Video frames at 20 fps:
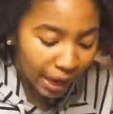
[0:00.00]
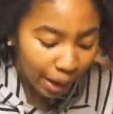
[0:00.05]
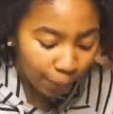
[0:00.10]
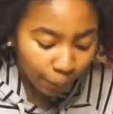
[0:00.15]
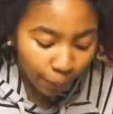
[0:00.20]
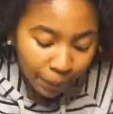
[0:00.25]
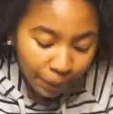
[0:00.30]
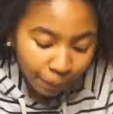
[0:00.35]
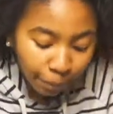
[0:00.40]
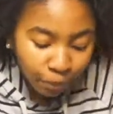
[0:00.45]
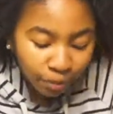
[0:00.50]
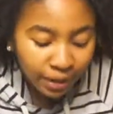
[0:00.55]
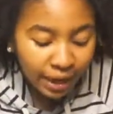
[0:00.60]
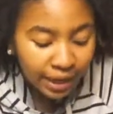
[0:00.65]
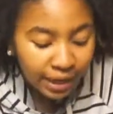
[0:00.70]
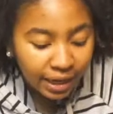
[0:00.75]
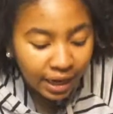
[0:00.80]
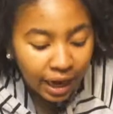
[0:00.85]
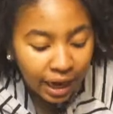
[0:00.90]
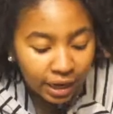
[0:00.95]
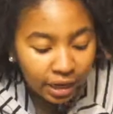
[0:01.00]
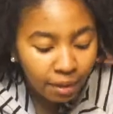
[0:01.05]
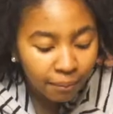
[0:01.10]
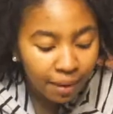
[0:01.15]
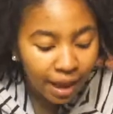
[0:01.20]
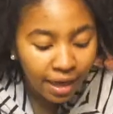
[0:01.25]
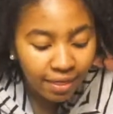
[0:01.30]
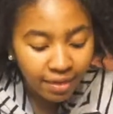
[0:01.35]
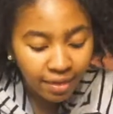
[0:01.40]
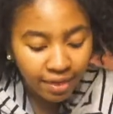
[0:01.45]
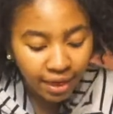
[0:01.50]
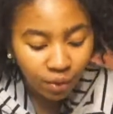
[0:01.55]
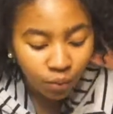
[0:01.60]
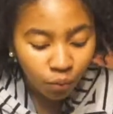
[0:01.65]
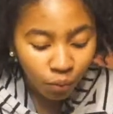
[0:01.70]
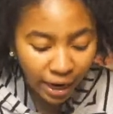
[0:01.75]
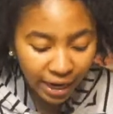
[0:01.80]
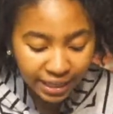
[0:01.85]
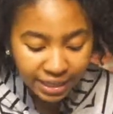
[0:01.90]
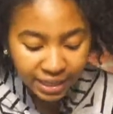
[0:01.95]
And when people like cut them and then they
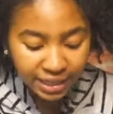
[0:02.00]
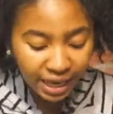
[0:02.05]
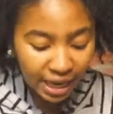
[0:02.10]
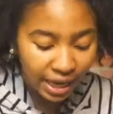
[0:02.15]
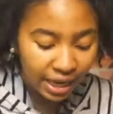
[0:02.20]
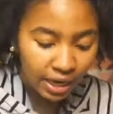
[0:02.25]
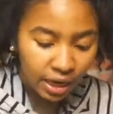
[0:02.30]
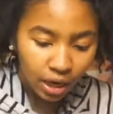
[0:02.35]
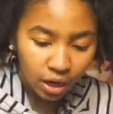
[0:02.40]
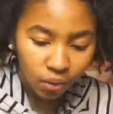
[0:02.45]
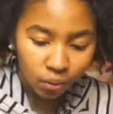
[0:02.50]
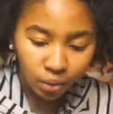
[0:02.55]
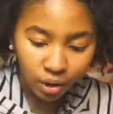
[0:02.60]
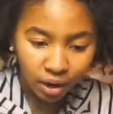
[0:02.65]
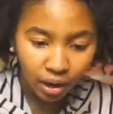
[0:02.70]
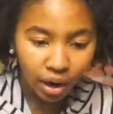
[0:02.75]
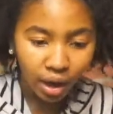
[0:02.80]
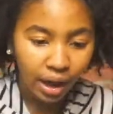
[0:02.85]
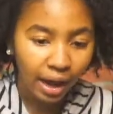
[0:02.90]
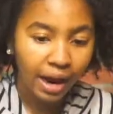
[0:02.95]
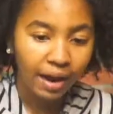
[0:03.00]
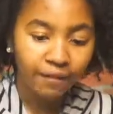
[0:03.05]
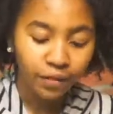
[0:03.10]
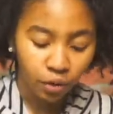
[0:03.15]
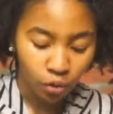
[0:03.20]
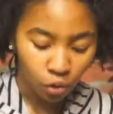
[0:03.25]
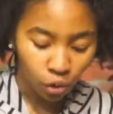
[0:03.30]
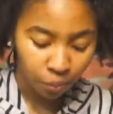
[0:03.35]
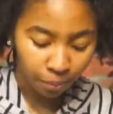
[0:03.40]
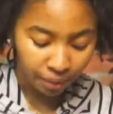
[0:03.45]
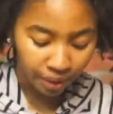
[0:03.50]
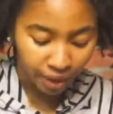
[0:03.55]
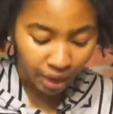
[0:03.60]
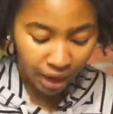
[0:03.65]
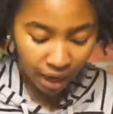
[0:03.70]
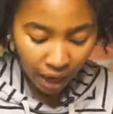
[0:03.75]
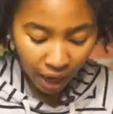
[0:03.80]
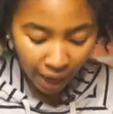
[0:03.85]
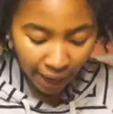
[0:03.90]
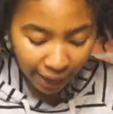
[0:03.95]
waste it, I had the door open.
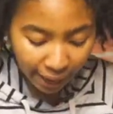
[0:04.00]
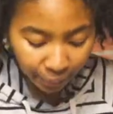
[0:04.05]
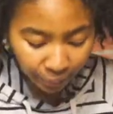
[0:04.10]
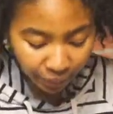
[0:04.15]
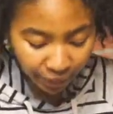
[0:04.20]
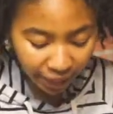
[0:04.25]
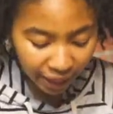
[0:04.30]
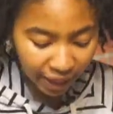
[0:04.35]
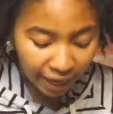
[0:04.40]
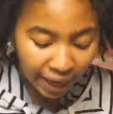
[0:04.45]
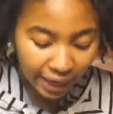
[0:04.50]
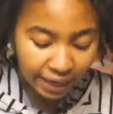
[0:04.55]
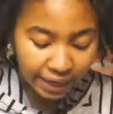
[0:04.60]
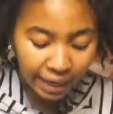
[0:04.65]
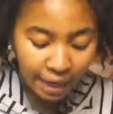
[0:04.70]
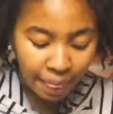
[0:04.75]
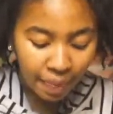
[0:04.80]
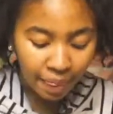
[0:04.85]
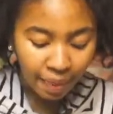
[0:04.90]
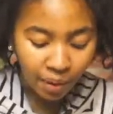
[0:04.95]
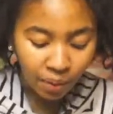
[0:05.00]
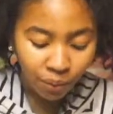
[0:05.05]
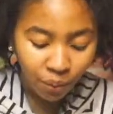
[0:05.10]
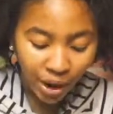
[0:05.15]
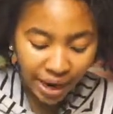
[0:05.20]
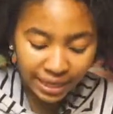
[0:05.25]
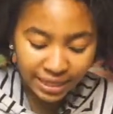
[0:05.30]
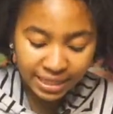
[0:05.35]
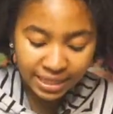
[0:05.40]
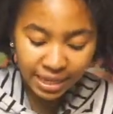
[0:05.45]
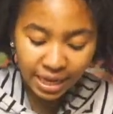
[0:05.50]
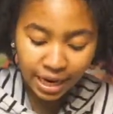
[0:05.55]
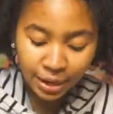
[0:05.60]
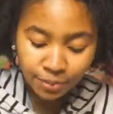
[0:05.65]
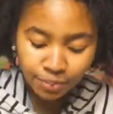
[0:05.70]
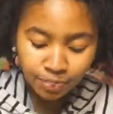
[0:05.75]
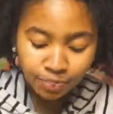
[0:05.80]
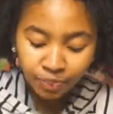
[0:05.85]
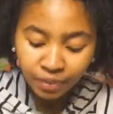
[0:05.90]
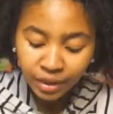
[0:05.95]
When they cut it and then they waste
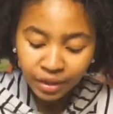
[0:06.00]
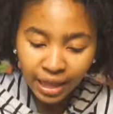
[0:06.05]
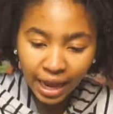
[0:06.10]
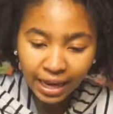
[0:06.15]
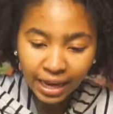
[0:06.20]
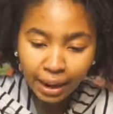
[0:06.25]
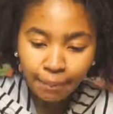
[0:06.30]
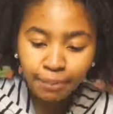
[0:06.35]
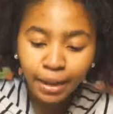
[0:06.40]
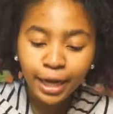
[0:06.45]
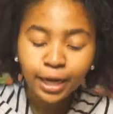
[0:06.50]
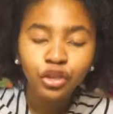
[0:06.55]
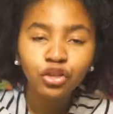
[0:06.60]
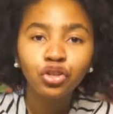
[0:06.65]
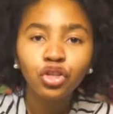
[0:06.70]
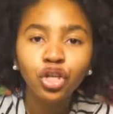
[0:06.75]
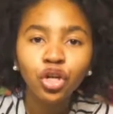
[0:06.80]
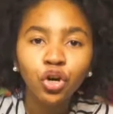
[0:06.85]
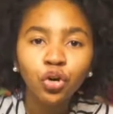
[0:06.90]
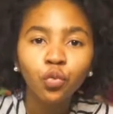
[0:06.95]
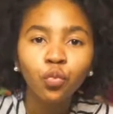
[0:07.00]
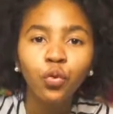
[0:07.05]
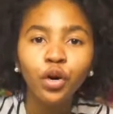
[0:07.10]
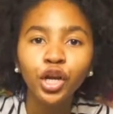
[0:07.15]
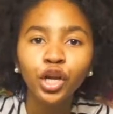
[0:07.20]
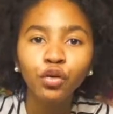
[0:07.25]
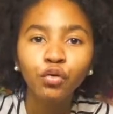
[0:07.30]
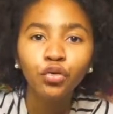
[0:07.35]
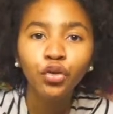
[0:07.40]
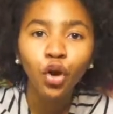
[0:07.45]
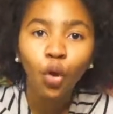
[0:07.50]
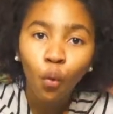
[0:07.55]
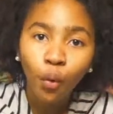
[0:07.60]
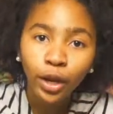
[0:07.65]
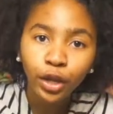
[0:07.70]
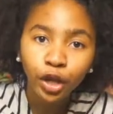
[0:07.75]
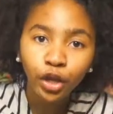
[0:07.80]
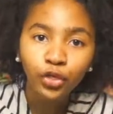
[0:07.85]
it, like, I'm like, dude, what are you doing?